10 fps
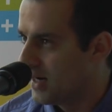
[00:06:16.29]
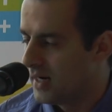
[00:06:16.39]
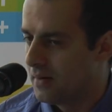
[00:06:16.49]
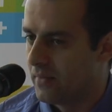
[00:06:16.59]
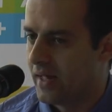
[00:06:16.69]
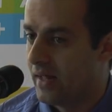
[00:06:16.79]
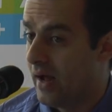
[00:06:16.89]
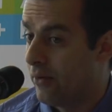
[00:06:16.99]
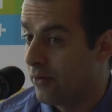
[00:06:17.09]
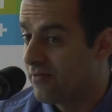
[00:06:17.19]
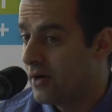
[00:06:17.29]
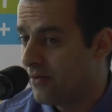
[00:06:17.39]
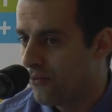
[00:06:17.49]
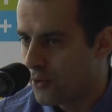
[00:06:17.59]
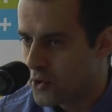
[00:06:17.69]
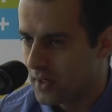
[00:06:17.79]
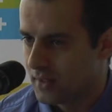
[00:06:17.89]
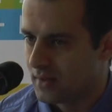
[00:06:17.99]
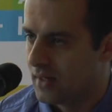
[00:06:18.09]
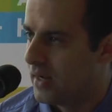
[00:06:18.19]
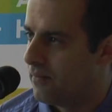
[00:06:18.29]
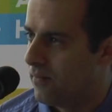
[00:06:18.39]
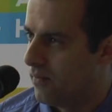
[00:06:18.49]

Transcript: And I was very fortunate that I